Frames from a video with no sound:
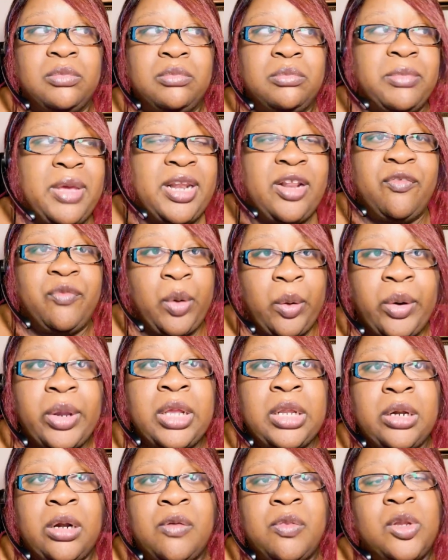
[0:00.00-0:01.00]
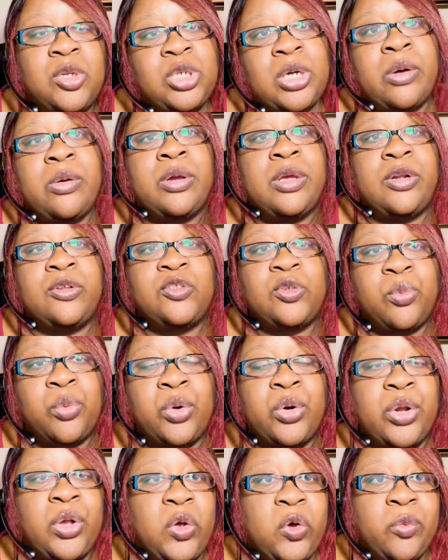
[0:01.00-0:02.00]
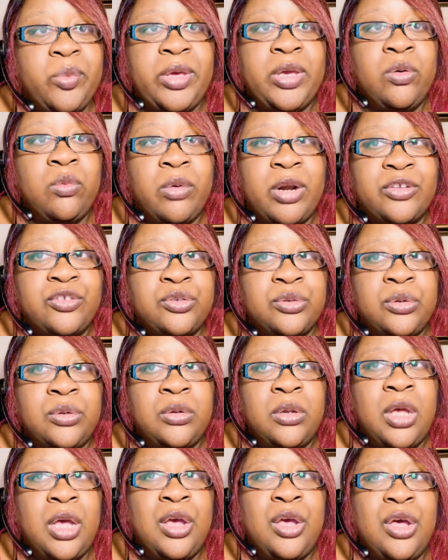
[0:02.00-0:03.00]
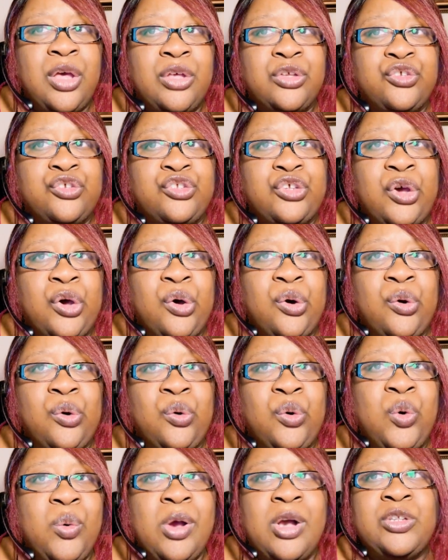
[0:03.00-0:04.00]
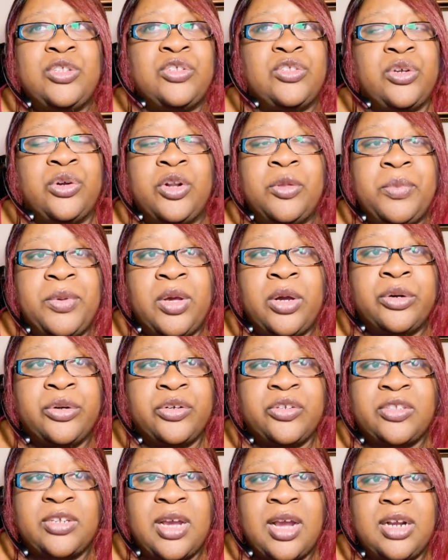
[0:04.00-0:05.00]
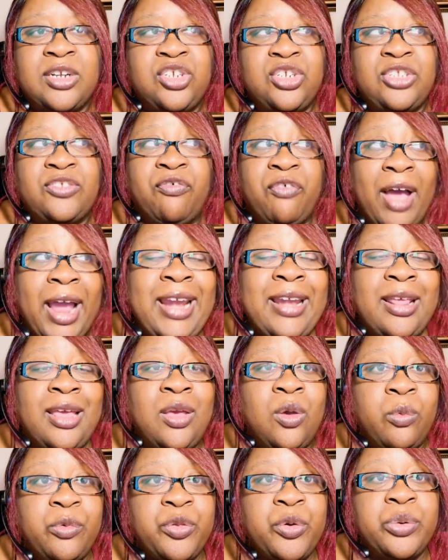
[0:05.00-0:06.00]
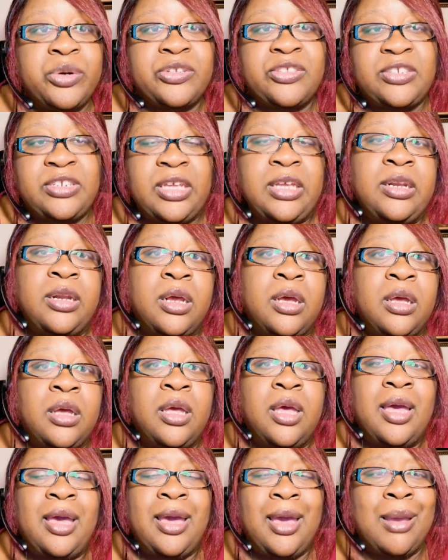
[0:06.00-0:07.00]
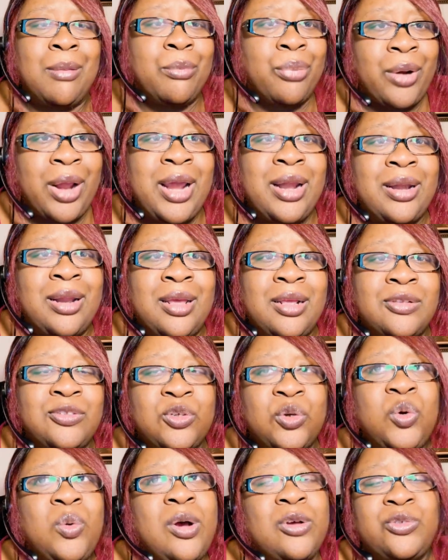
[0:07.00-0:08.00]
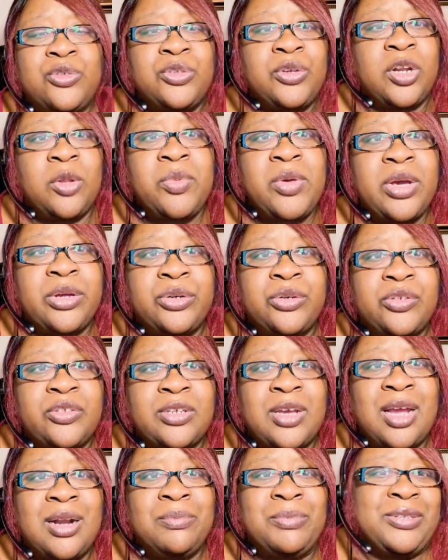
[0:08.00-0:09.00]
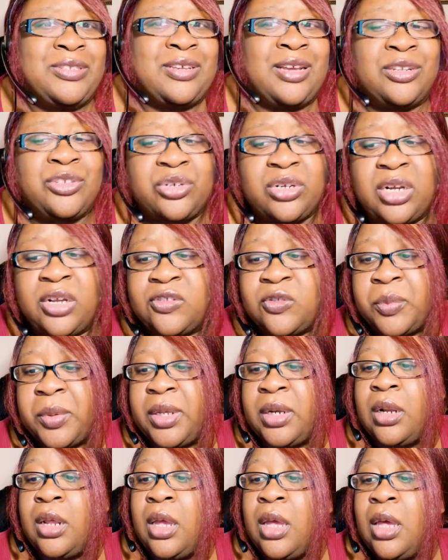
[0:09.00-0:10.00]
made it very clear that y'all are going to support Kobe and Russell. So who else is there to be on her side? She's fighting with Christina and Brandon. So who else is going to be on her side besides her husband?